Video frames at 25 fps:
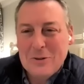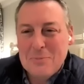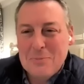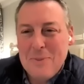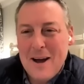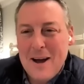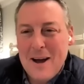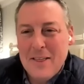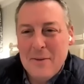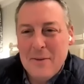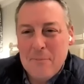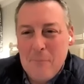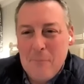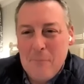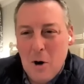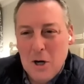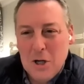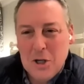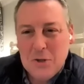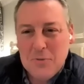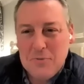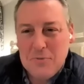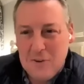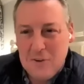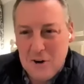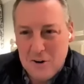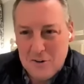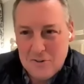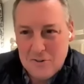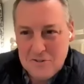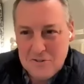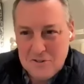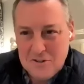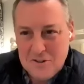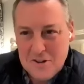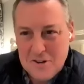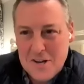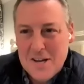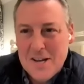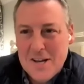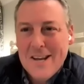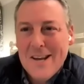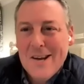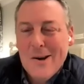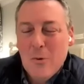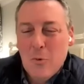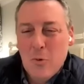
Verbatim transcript: by the March 1st, yeah,